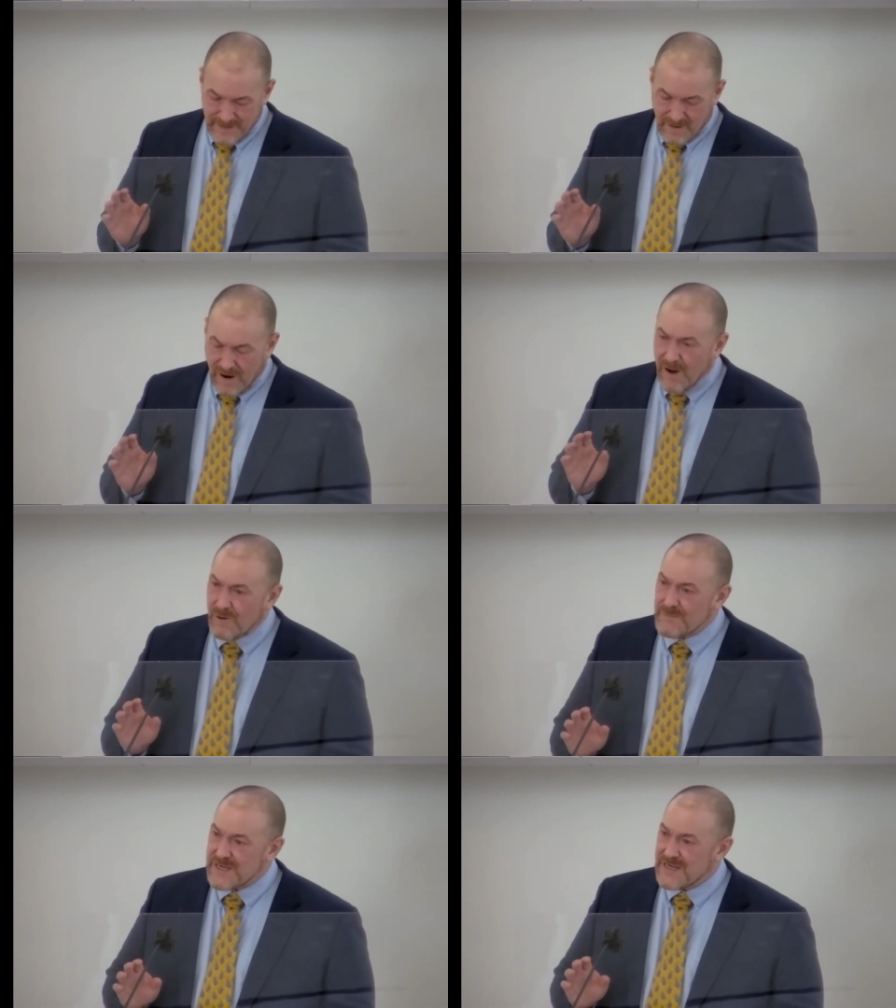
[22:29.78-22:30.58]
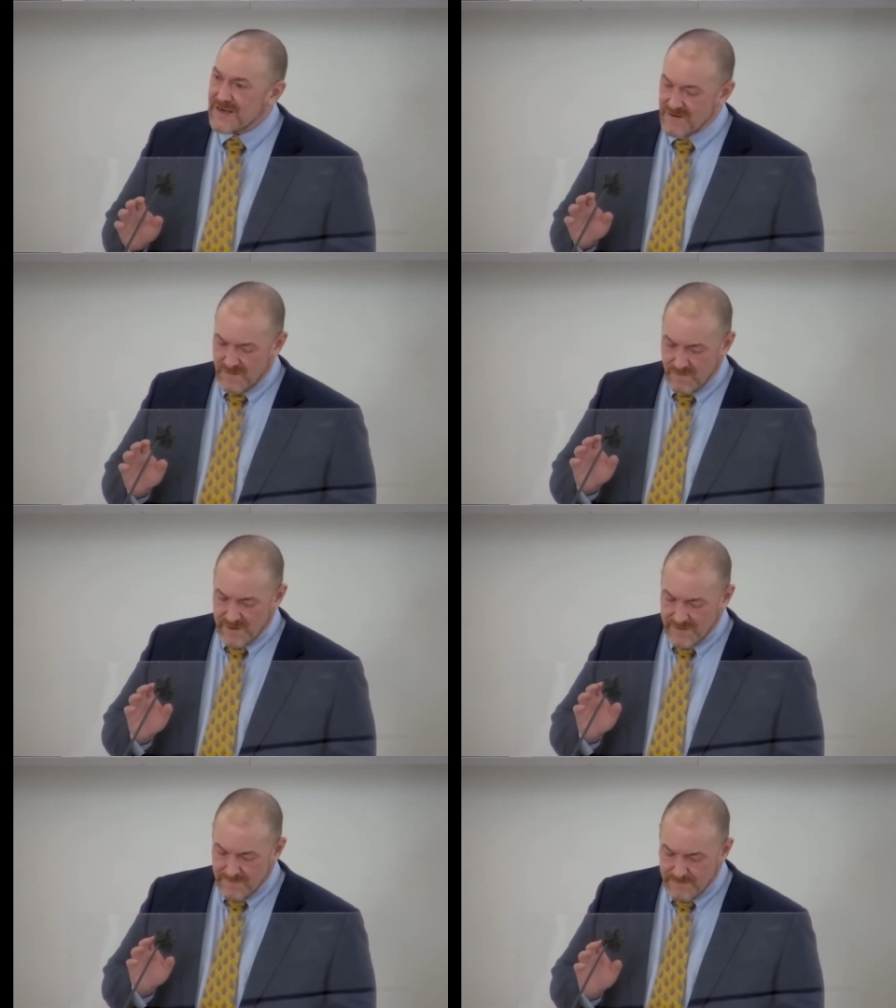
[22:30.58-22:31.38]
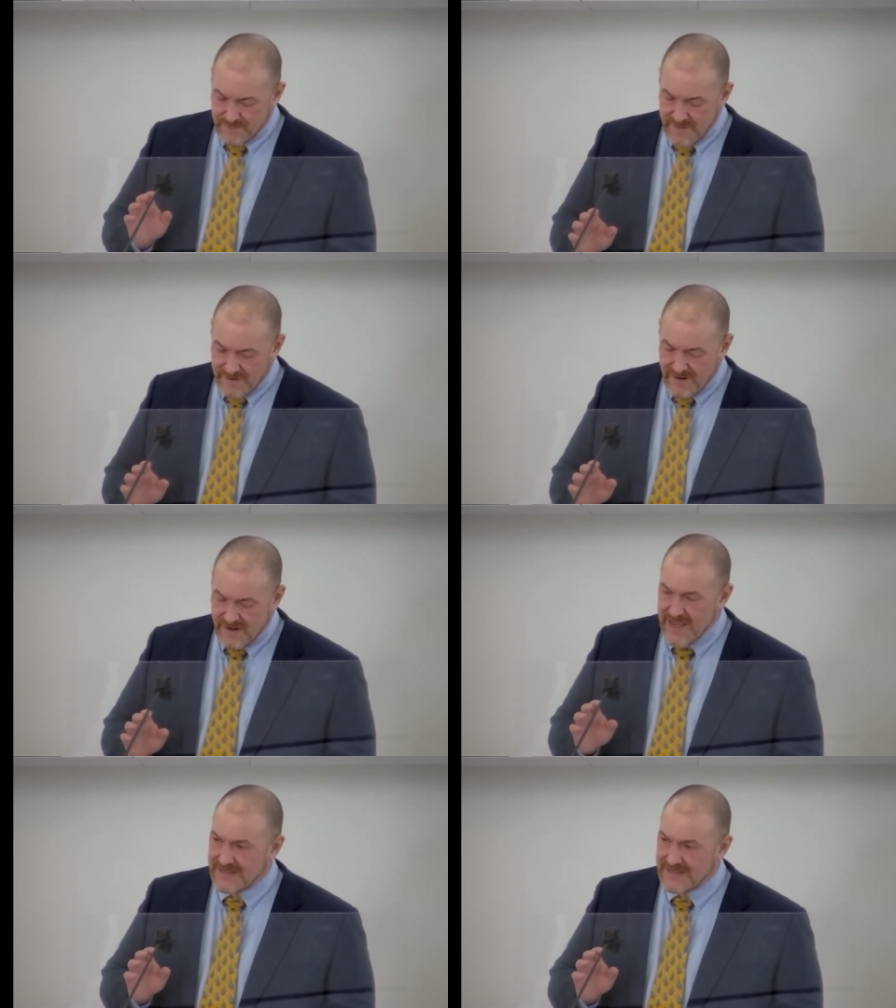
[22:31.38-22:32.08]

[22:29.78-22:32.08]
All begin with brother